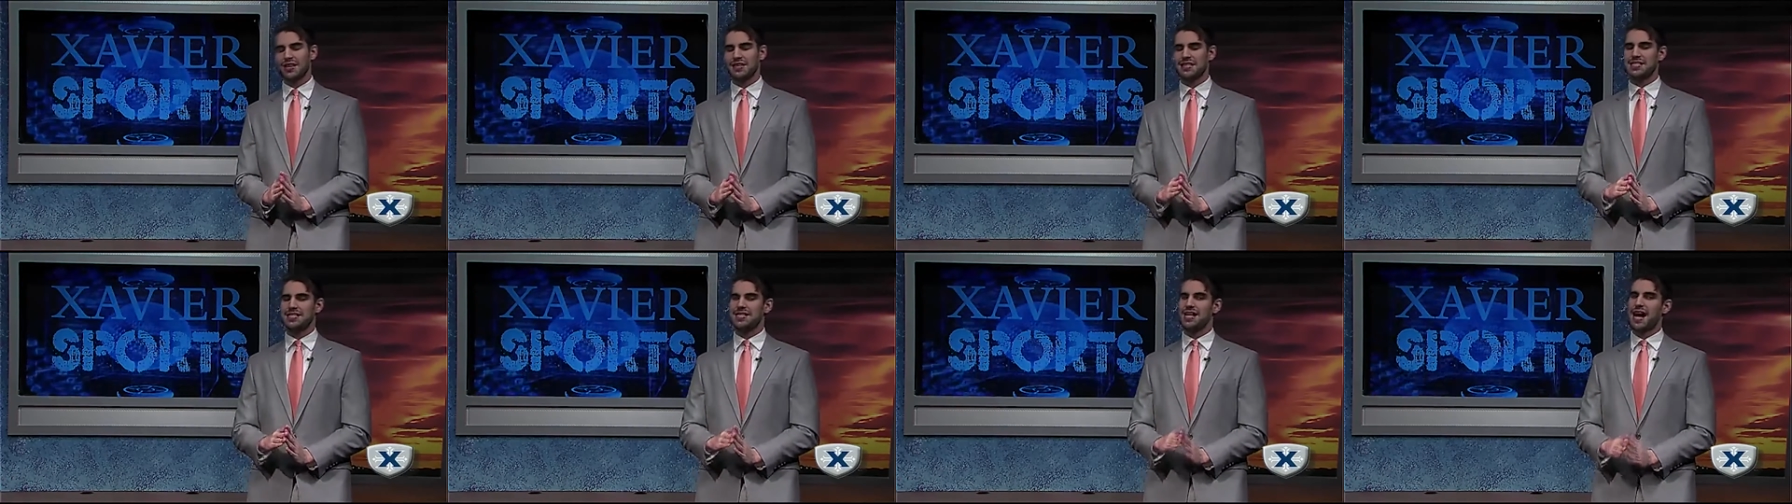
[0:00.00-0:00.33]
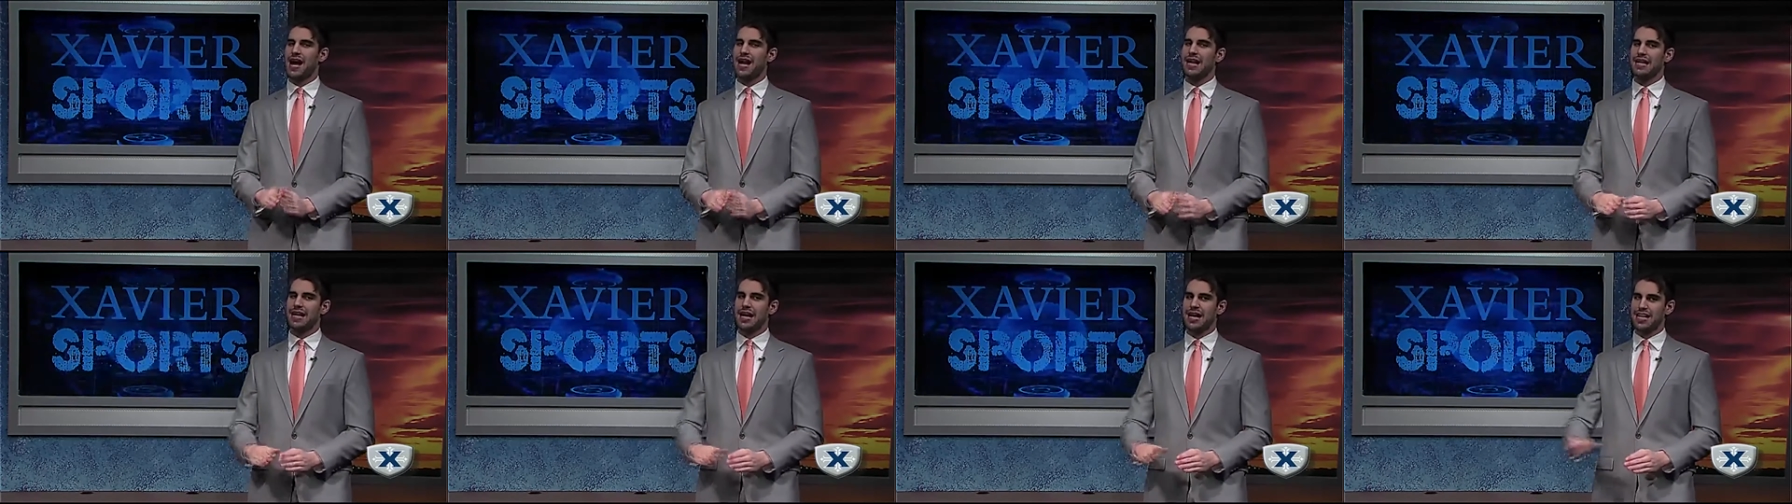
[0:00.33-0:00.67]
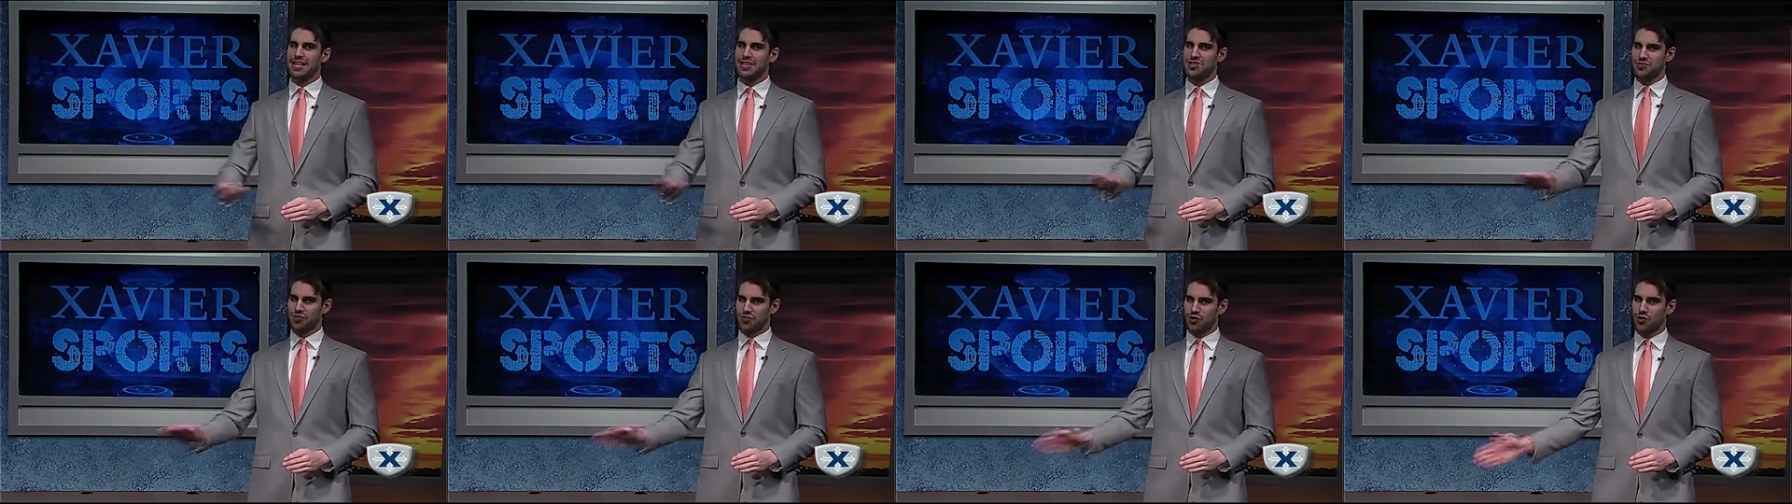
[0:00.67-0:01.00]
on the
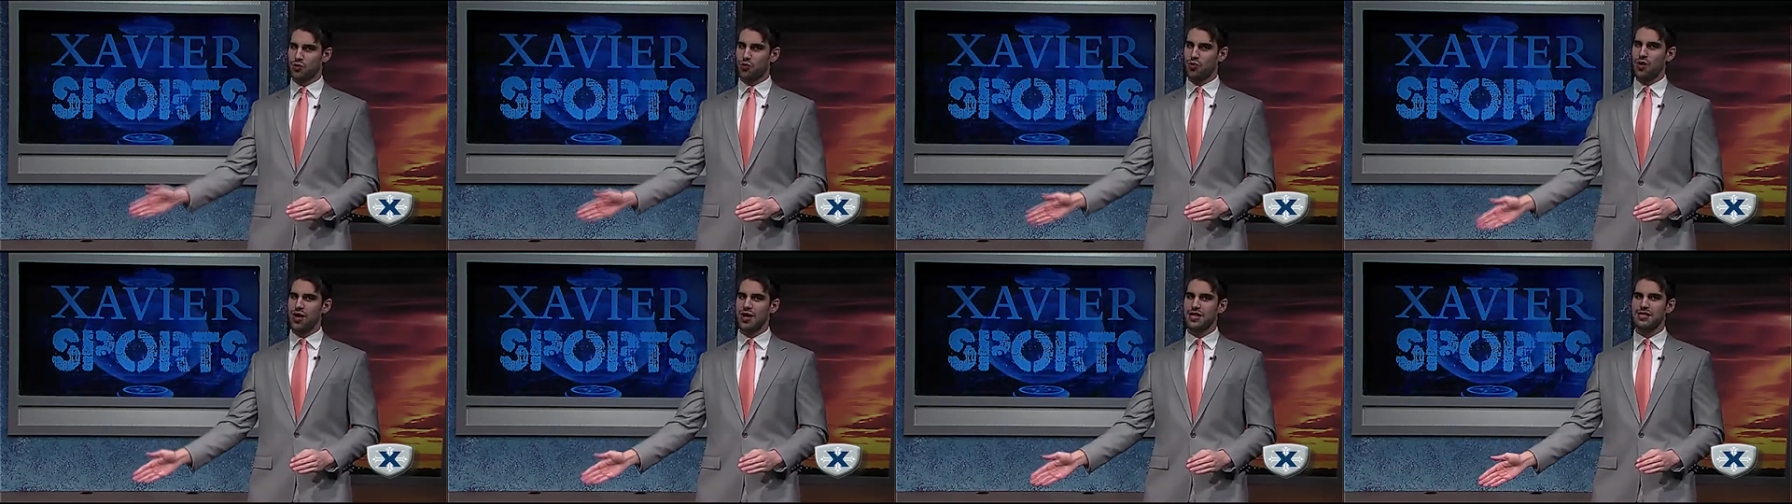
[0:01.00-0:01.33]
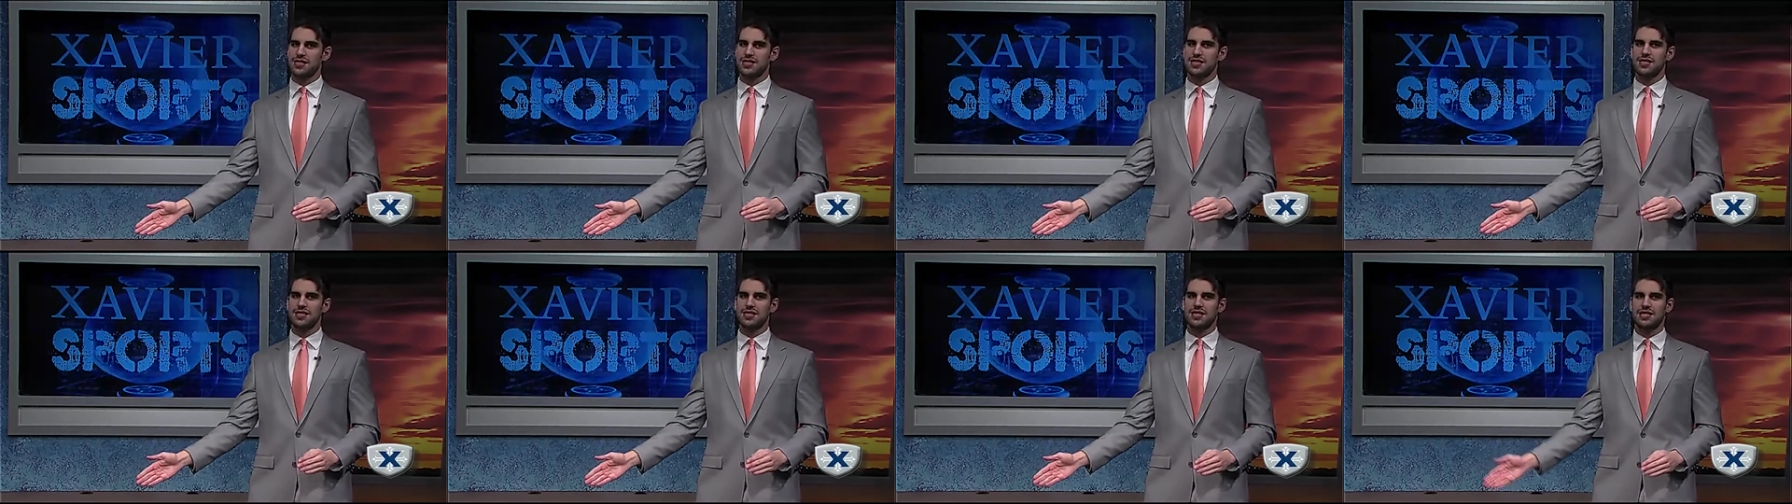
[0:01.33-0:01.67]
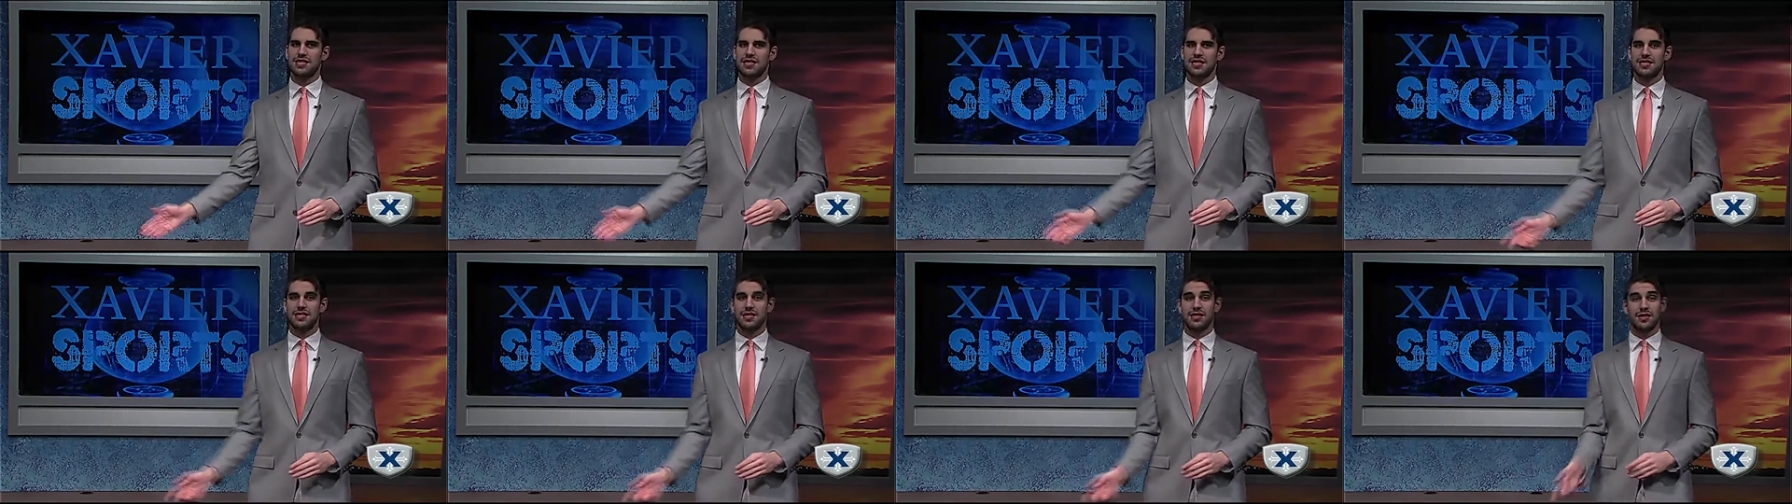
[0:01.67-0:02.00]
sidelines for the rest of the
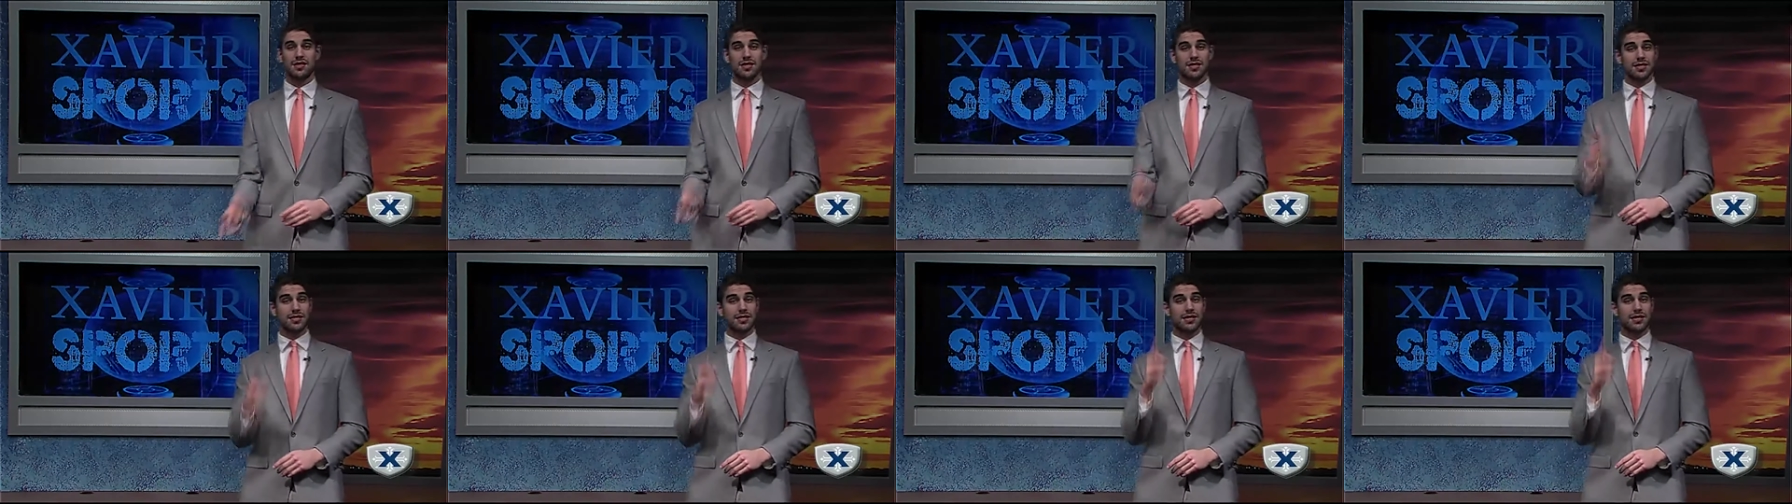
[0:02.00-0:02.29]
season,